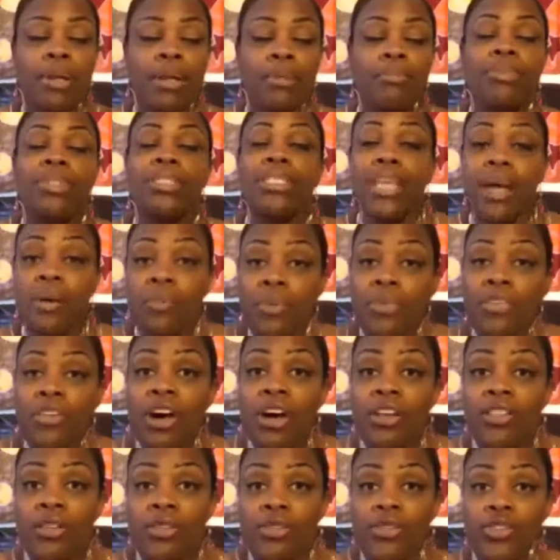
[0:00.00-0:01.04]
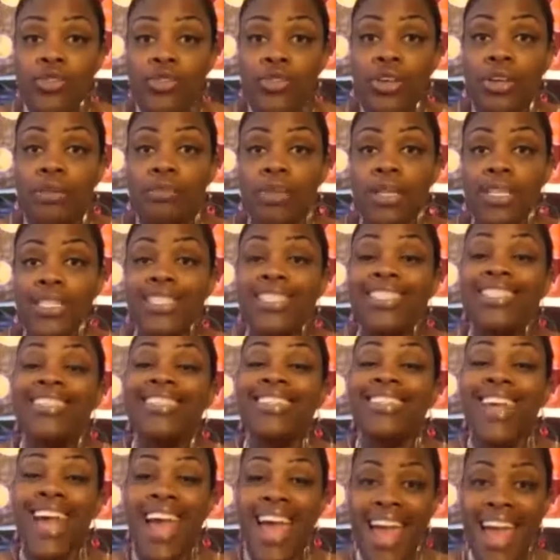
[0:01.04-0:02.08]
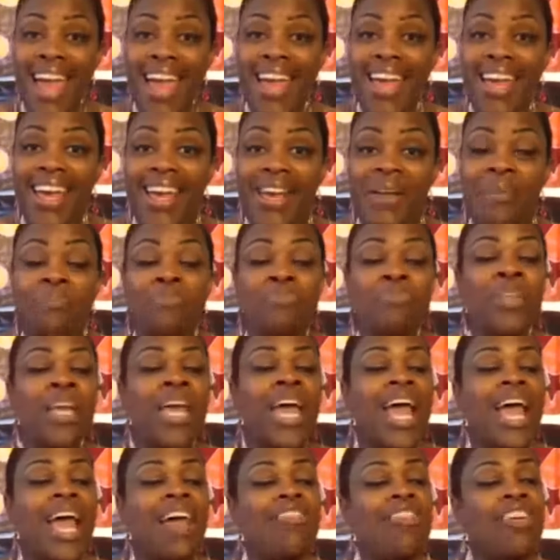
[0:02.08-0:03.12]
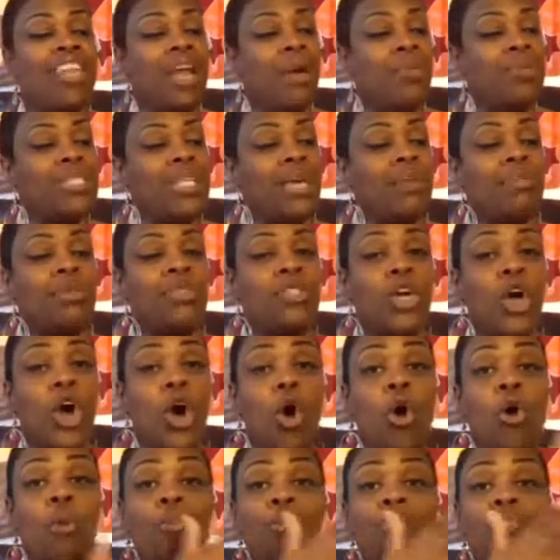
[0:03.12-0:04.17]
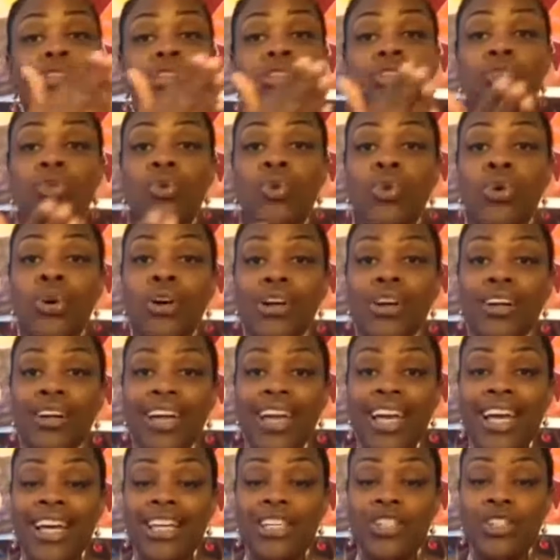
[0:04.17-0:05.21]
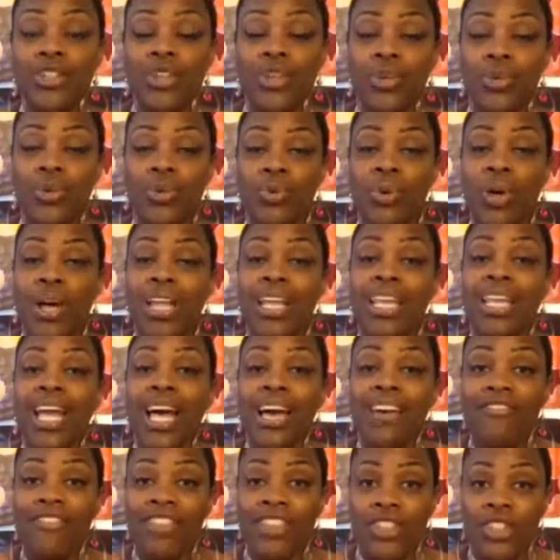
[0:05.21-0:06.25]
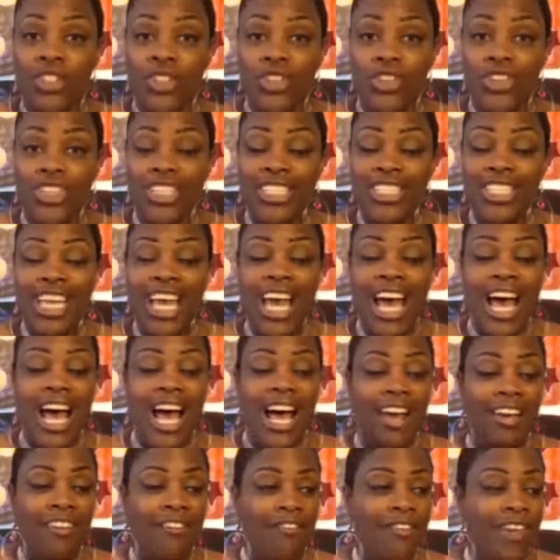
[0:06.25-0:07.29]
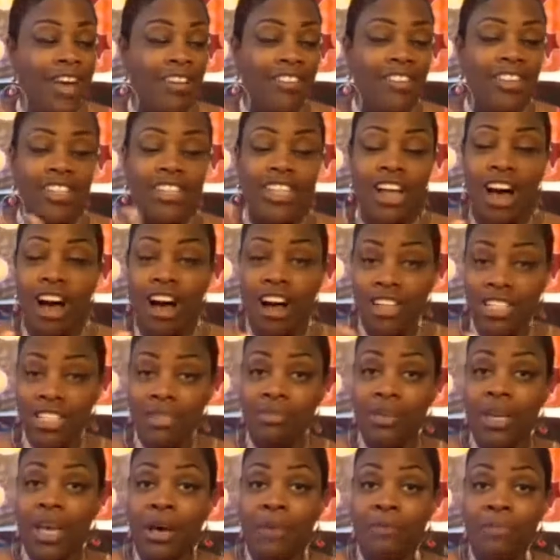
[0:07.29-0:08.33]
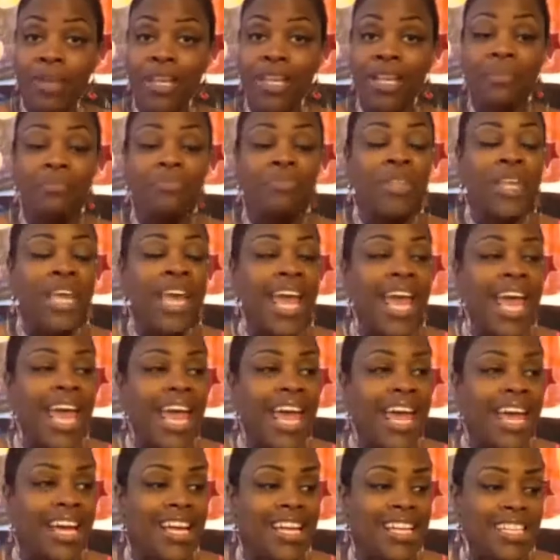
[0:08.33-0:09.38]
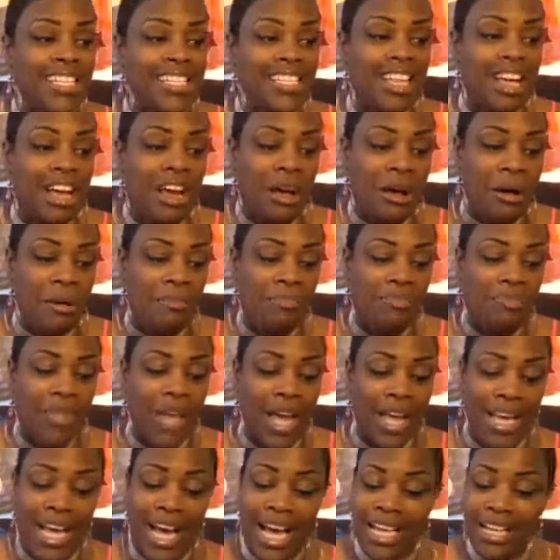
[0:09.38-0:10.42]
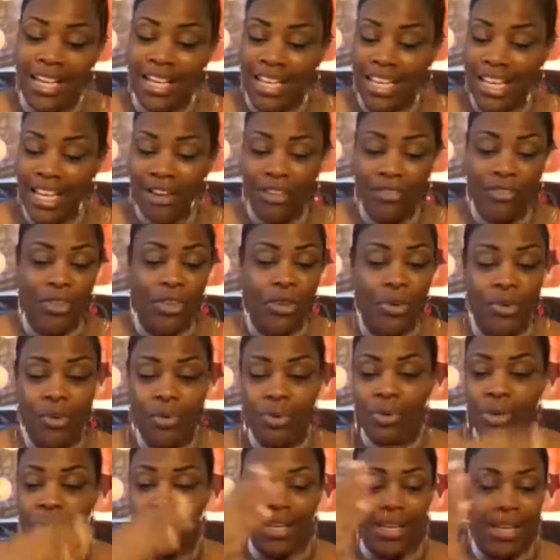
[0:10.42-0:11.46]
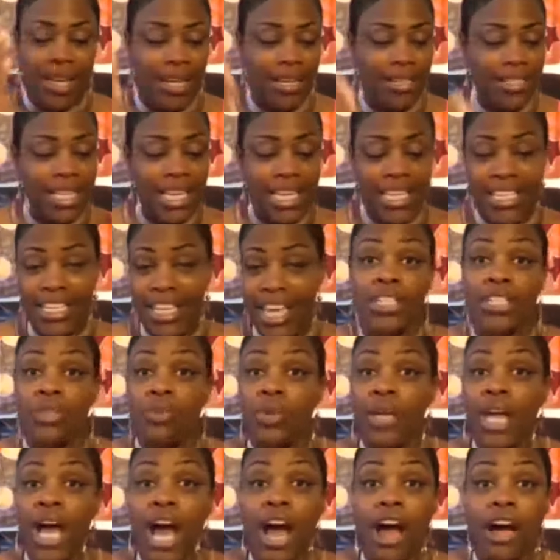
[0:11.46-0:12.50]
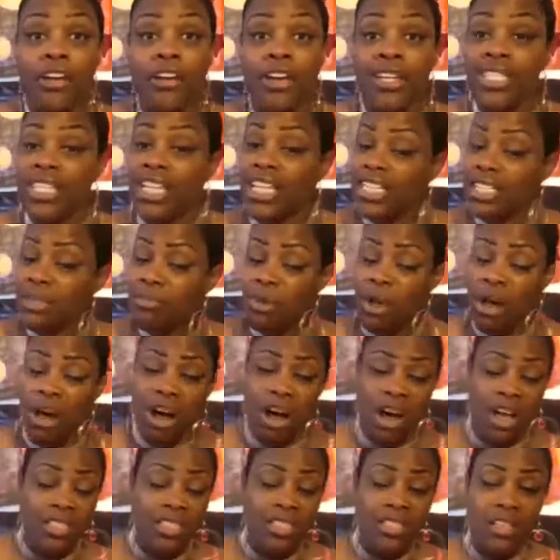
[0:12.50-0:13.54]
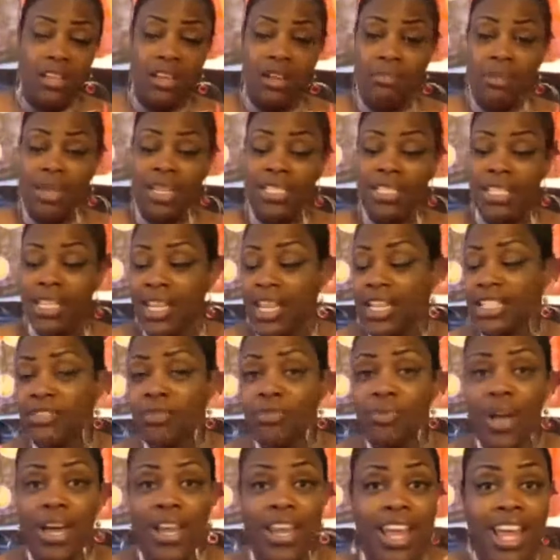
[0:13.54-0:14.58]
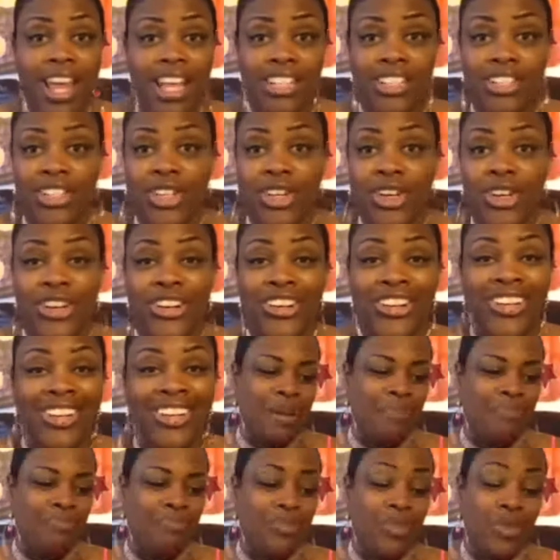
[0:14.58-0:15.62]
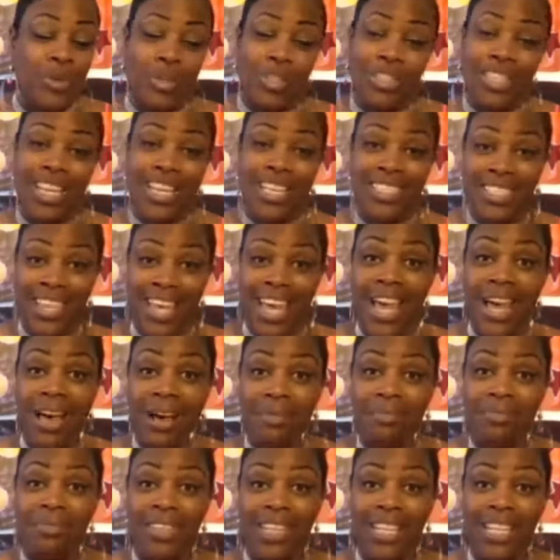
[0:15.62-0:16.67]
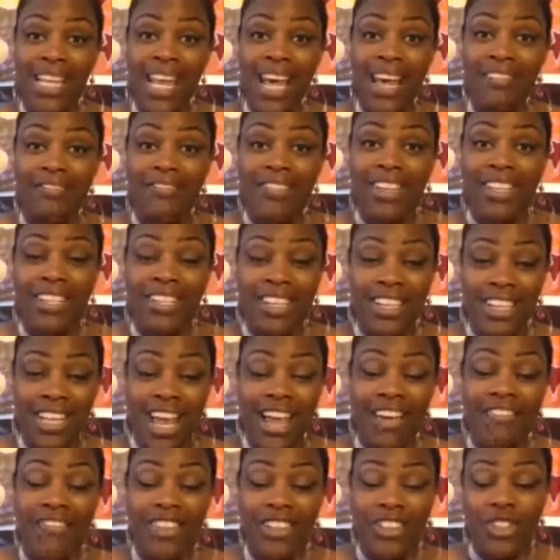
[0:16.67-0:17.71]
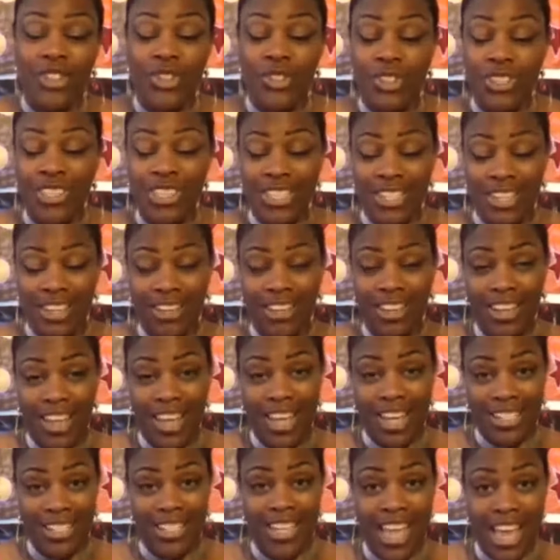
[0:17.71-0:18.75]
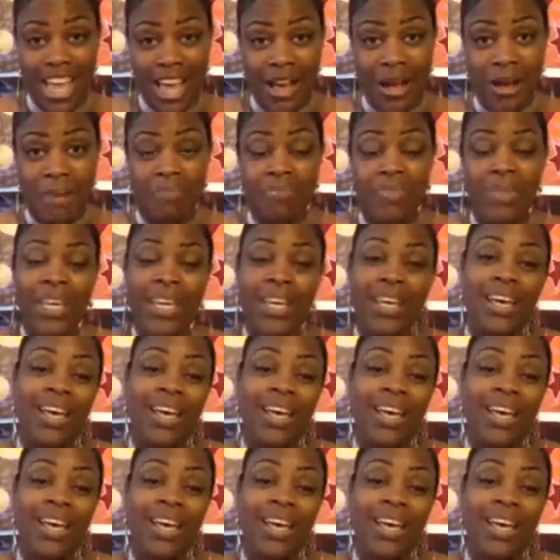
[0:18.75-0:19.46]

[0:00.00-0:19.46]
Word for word: but I'm done with all those treatments. Yay! And then I was able to open the door to life insurance. I found this awesome company and um, I got interviewed and they say, why should we hire you? I said, because I'm awesome. They said, that's the right answer. Um, took the exam, the life, life insurance exam